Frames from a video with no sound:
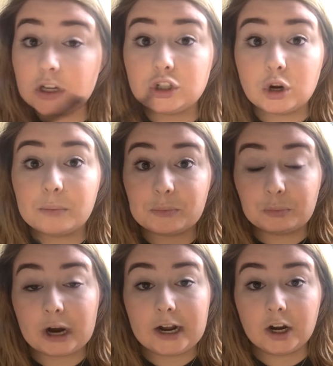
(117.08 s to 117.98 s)
show up
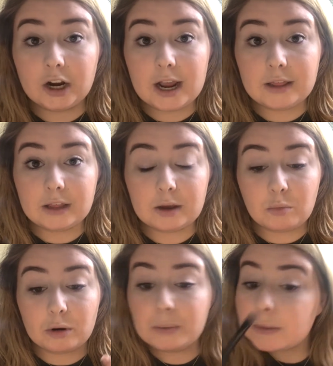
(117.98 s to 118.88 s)
brighter and like
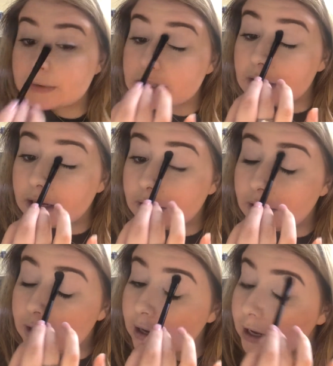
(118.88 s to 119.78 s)
more pigmented
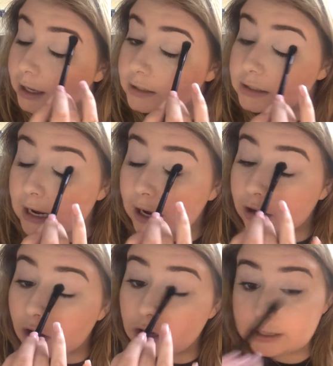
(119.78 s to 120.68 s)
and stay
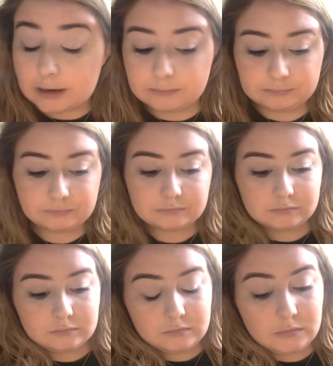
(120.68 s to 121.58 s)
on all day.
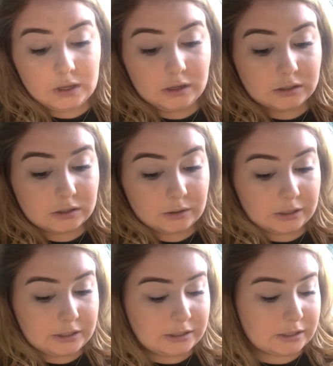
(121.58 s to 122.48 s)
So there's